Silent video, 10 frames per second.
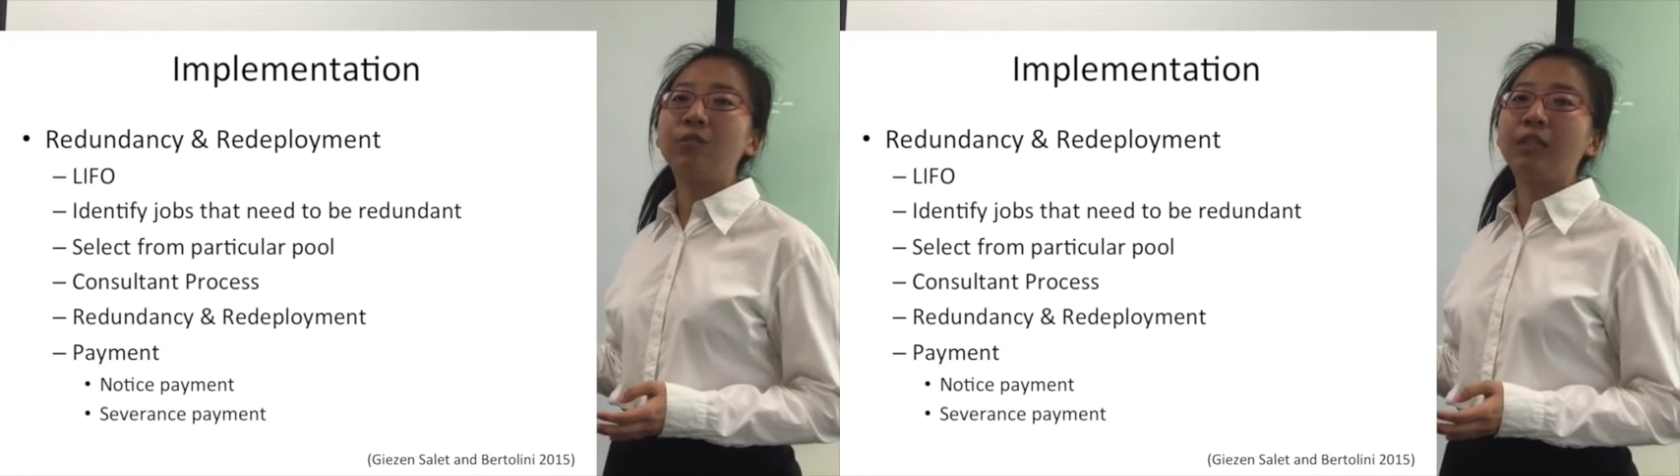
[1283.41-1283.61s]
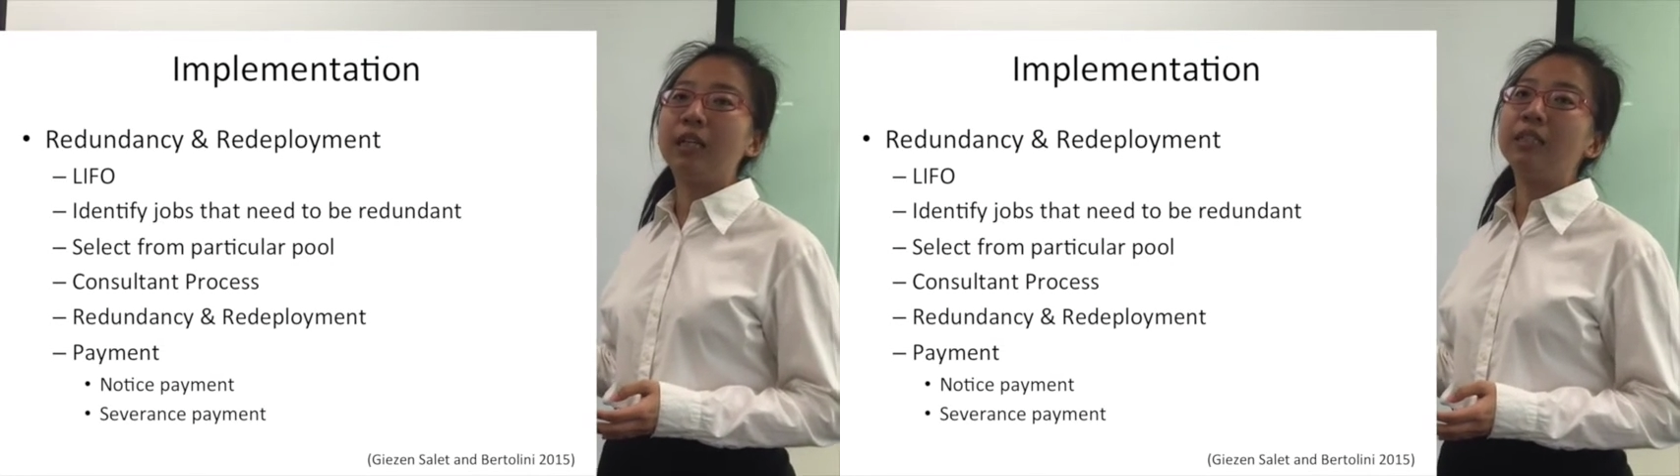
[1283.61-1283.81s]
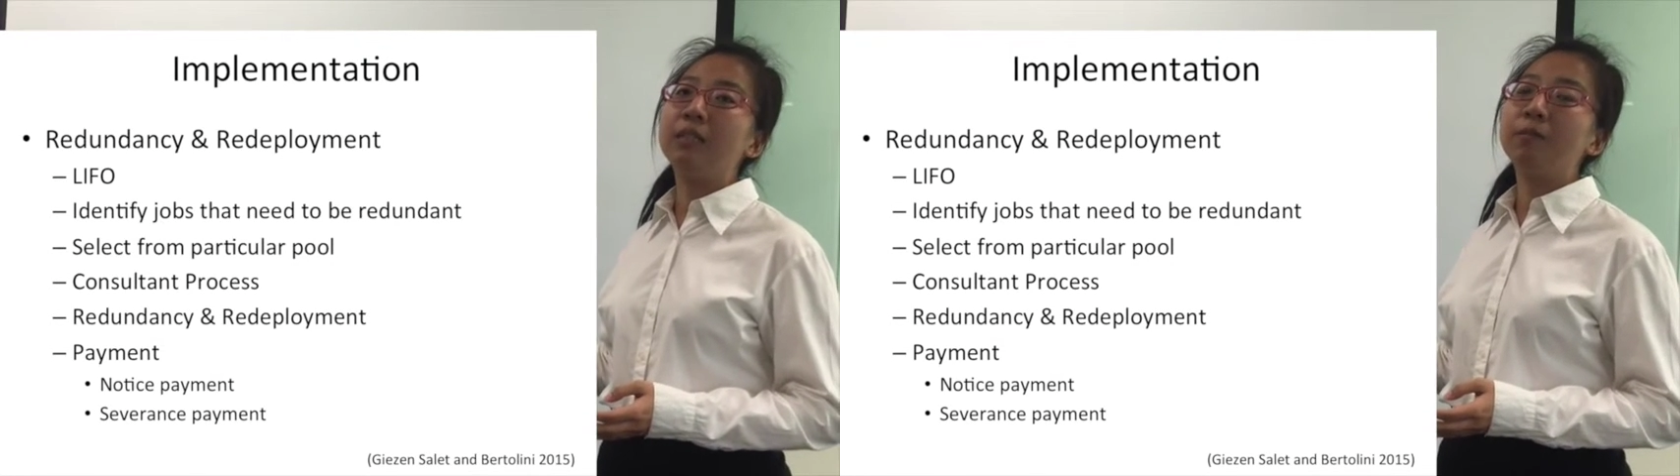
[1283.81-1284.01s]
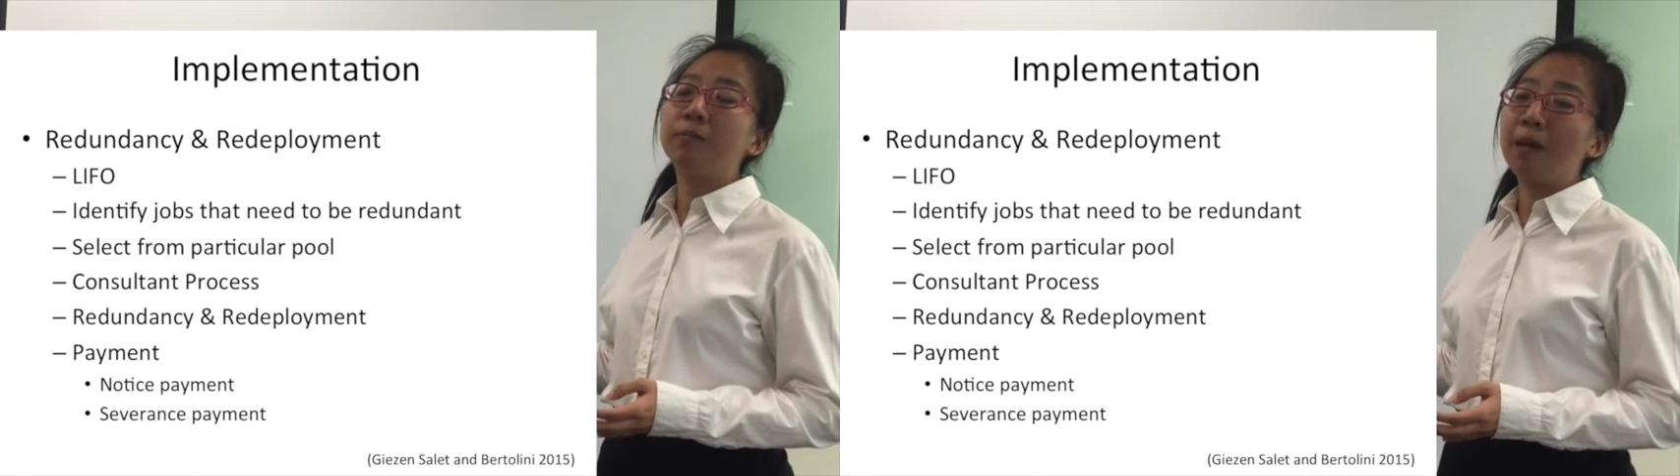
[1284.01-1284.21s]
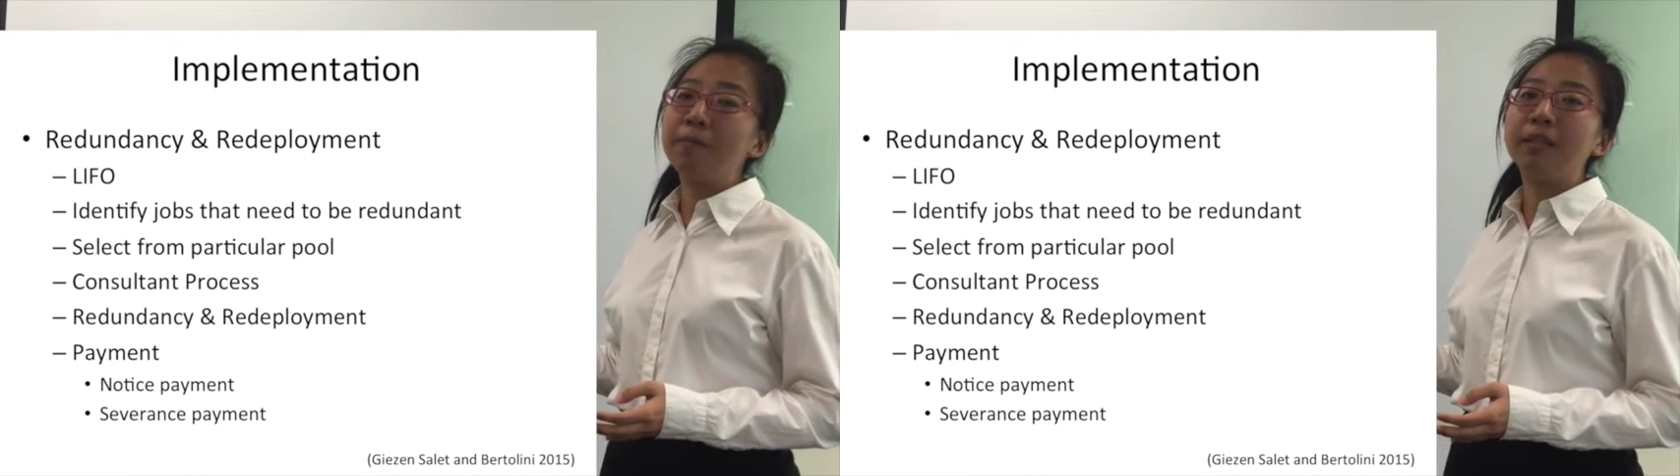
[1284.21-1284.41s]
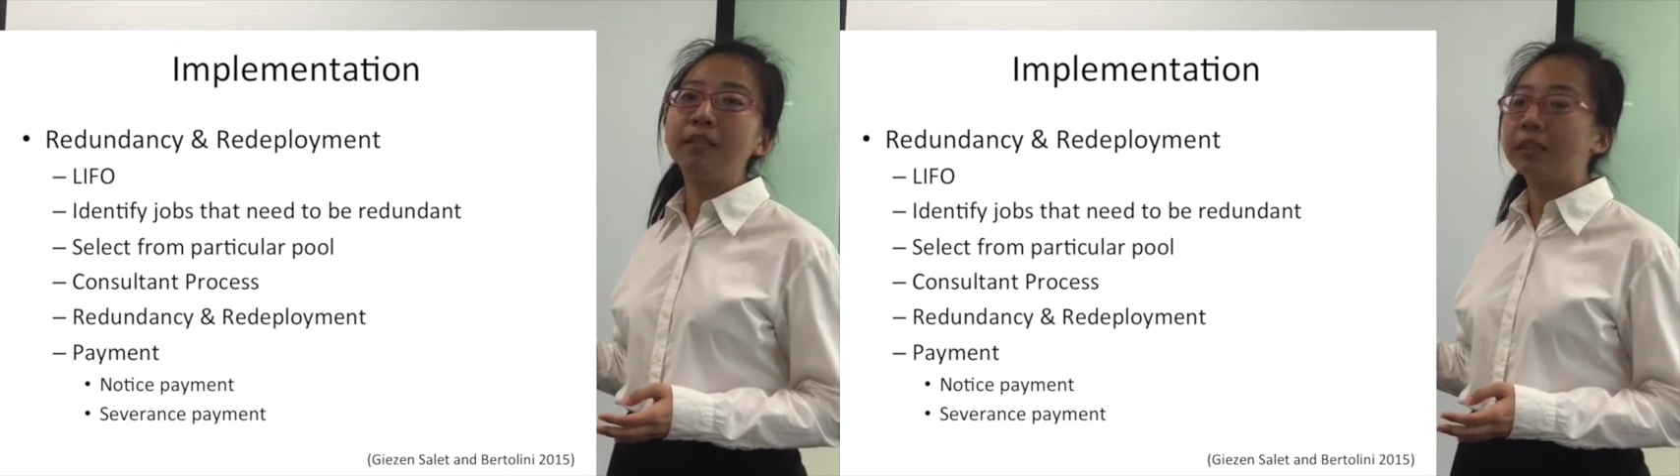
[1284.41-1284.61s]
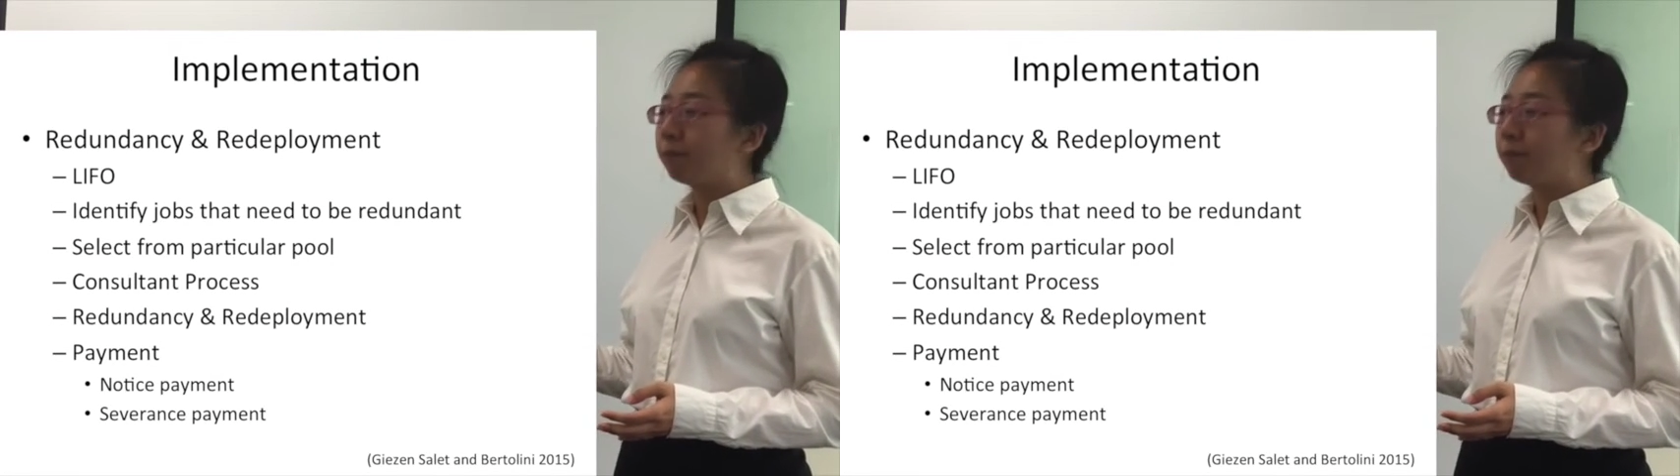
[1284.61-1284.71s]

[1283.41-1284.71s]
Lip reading: redundant payment.